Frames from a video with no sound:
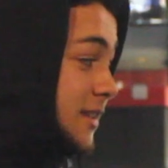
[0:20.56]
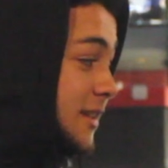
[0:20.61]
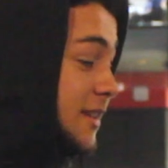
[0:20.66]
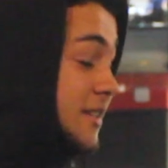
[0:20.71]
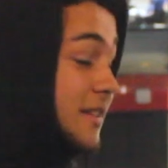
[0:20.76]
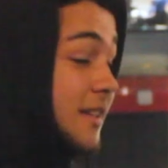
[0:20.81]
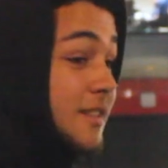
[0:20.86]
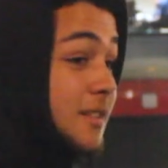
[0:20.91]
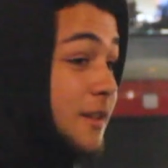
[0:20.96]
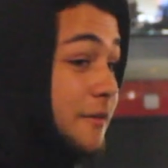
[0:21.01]

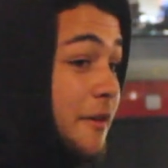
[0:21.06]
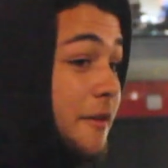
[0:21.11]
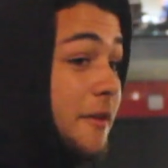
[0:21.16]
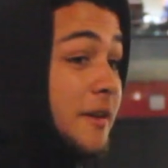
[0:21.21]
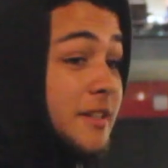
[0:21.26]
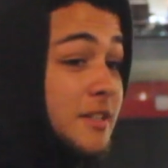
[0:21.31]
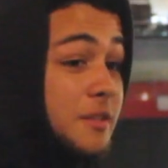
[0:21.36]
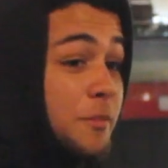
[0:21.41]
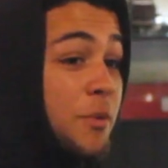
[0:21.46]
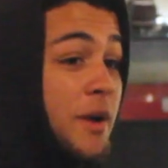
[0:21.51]
Listen, it's a
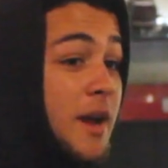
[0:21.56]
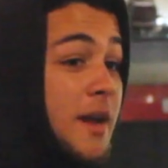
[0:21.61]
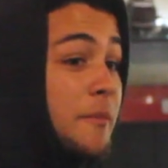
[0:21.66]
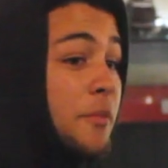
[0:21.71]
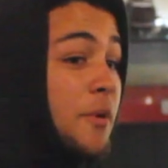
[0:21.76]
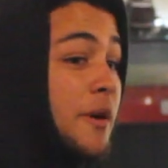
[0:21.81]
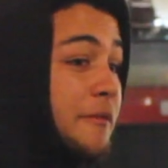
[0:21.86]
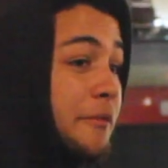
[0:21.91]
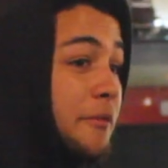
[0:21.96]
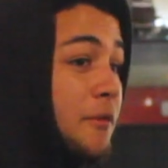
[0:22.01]
very
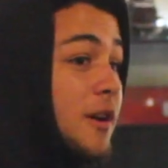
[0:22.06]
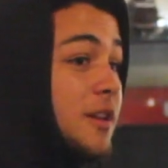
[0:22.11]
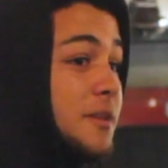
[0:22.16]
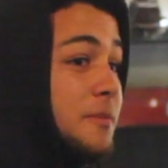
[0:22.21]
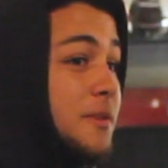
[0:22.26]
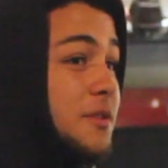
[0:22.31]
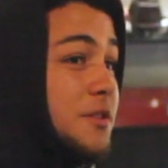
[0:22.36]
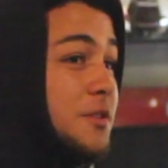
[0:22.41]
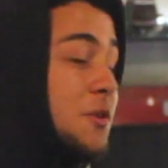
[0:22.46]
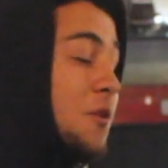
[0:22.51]
disappointing point for
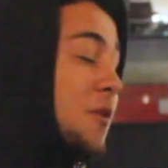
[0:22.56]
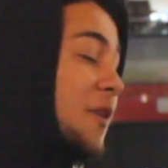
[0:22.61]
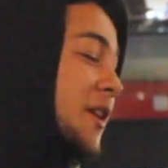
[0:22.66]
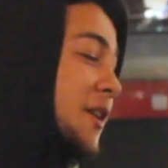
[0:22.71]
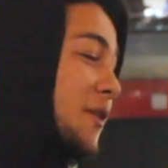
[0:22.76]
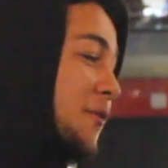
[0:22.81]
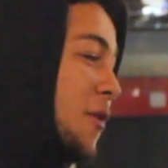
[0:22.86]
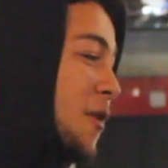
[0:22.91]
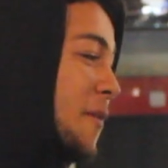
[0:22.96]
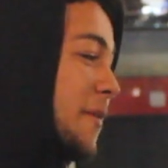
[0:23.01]
us, but
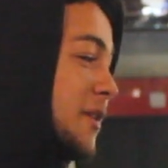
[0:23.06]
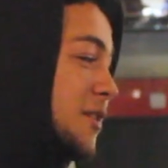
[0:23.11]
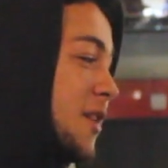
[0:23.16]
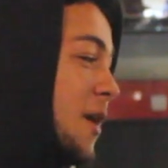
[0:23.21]
surely you've got to be